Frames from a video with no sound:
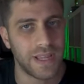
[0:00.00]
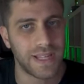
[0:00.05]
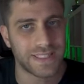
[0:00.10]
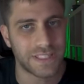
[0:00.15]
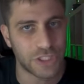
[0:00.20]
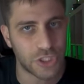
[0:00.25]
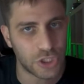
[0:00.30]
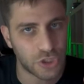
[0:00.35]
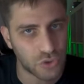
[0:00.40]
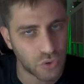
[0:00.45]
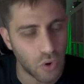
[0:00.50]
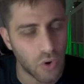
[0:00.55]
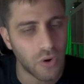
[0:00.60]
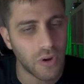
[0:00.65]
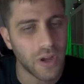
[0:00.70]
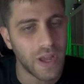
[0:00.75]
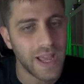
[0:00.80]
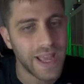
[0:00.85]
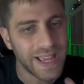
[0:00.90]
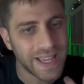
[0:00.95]
and
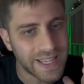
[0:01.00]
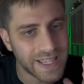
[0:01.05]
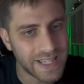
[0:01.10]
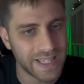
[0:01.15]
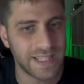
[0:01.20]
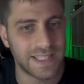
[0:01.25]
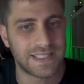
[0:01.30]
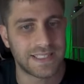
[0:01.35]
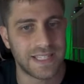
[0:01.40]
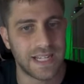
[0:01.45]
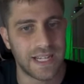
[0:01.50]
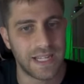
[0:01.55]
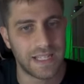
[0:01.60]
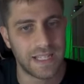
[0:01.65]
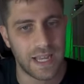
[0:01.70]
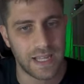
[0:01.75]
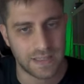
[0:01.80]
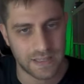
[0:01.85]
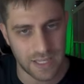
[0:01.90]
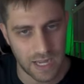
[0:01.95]
strong kingside
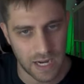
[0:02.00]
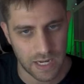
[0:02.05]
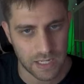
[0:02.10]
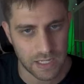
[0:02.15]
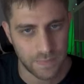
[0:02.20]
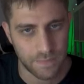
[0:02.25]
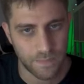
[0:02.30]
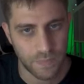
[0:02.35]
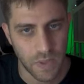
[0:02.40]
attack.